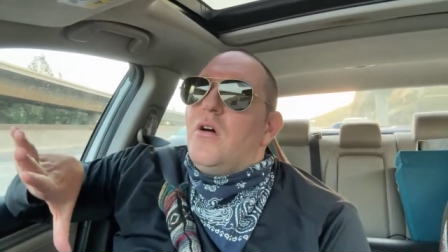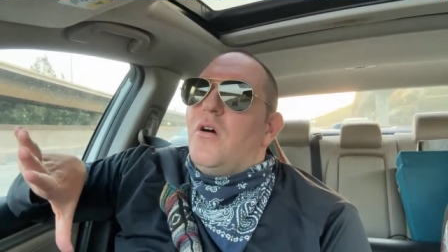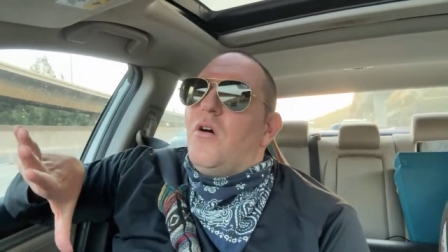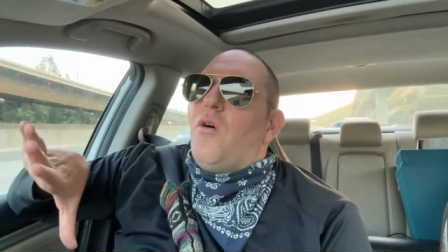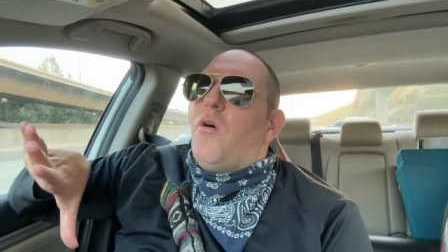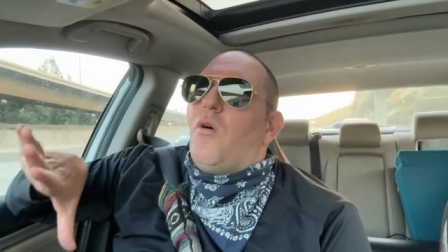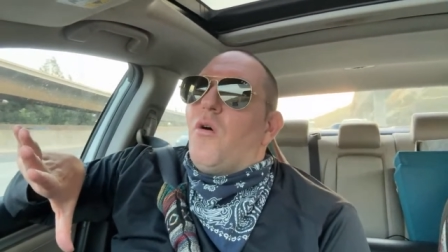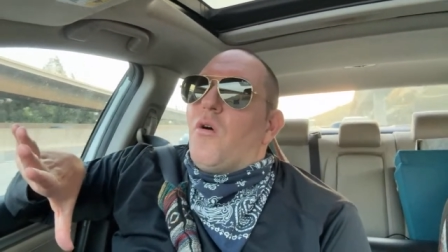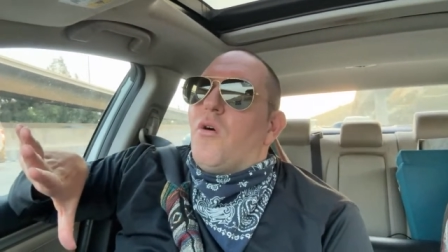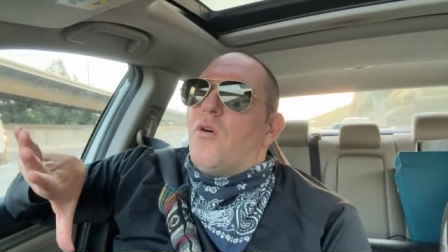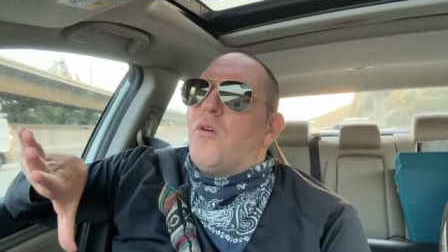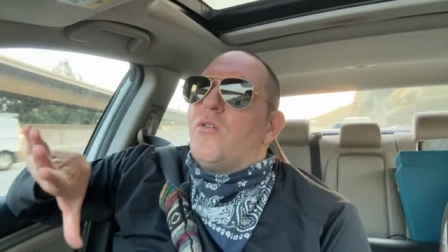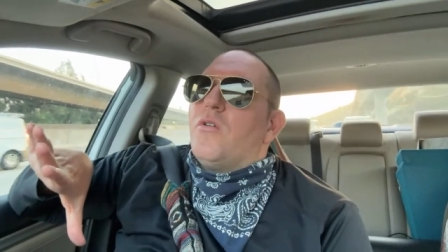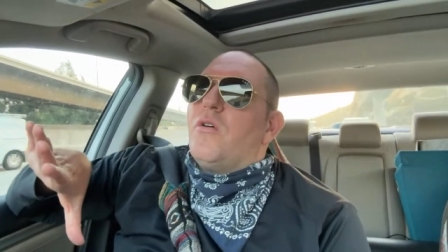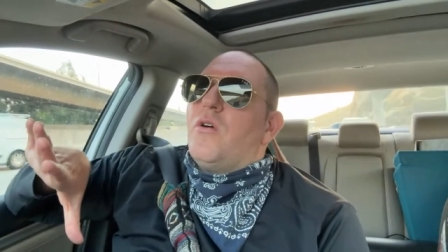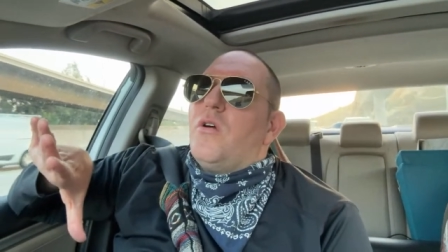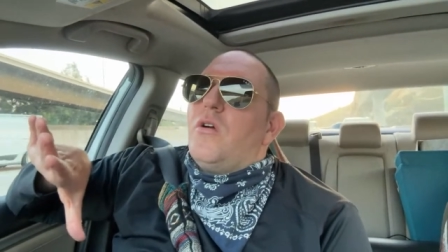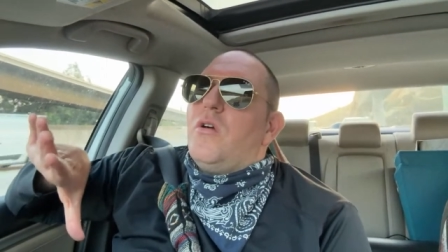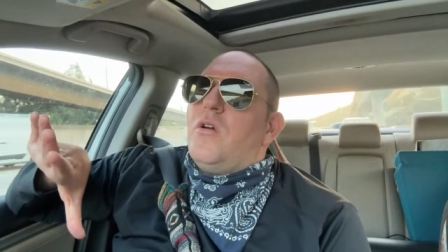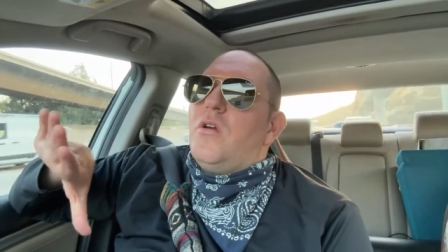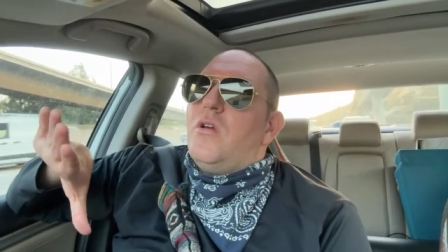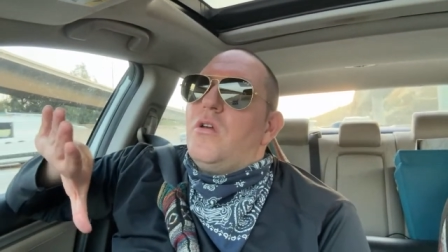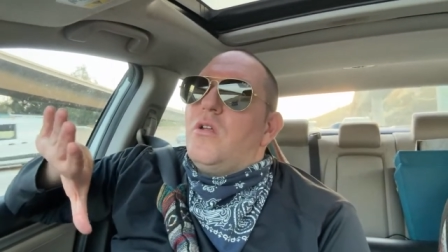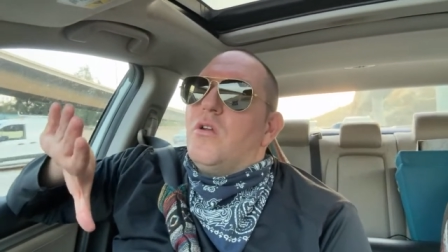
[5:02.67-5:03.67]
Or,
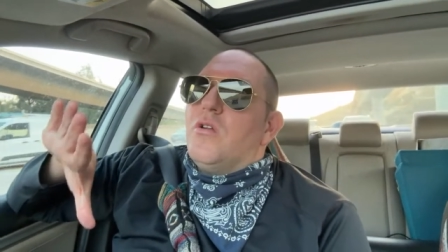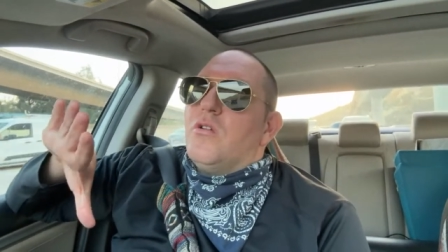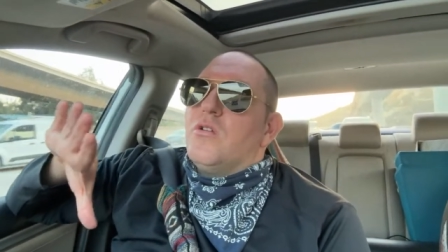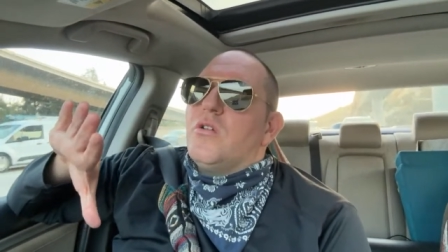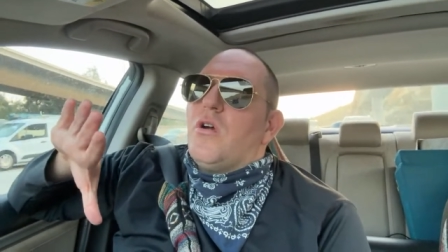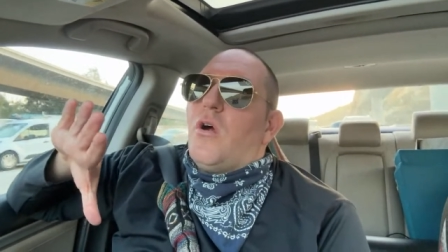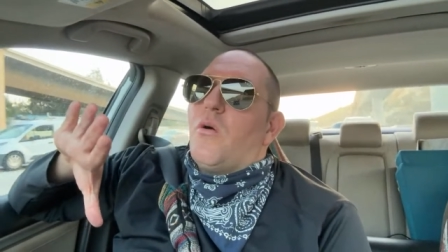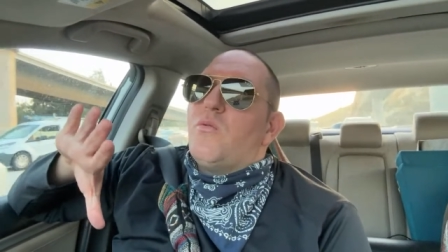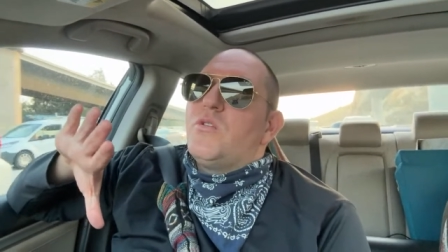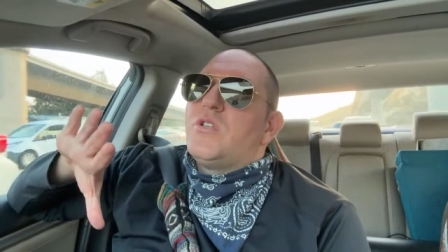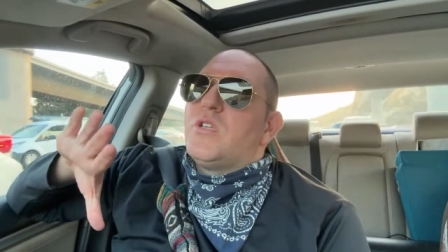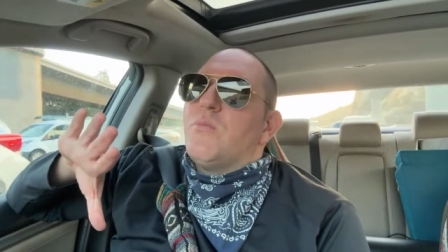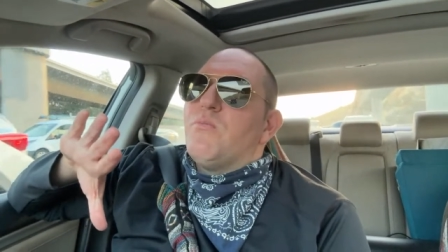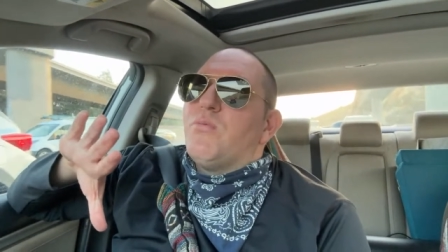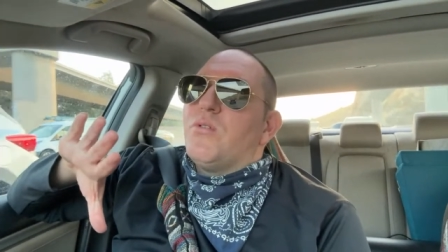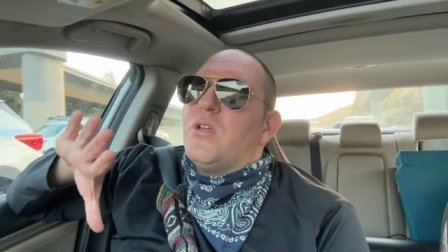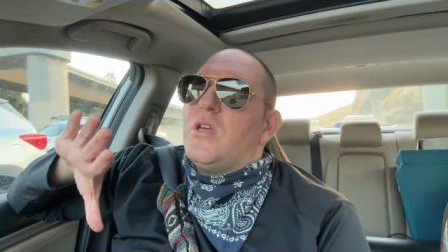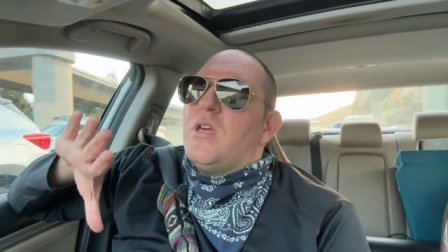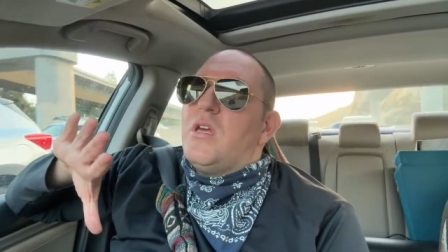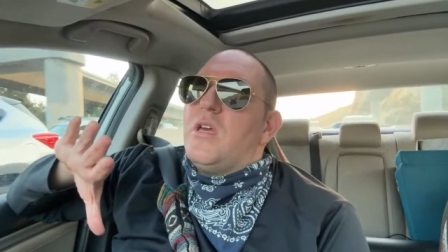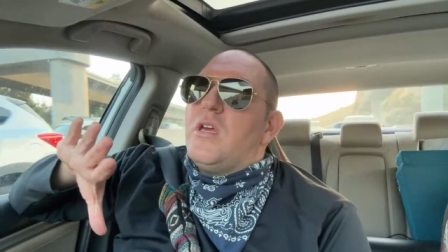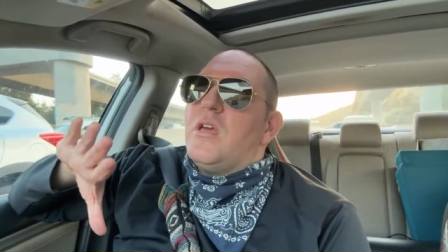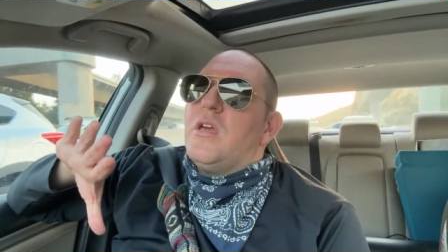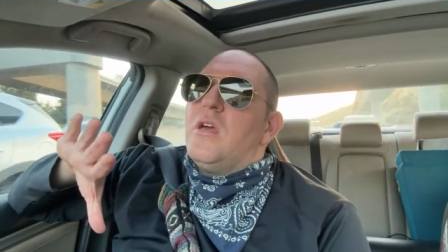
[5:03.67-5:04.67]
are we
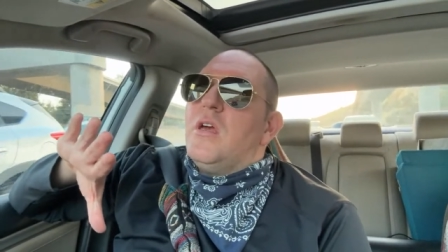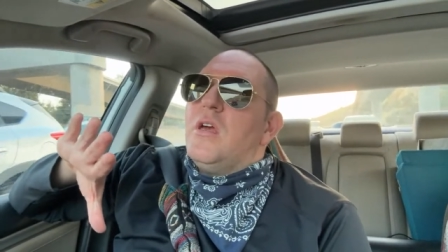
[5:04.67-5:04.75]
simply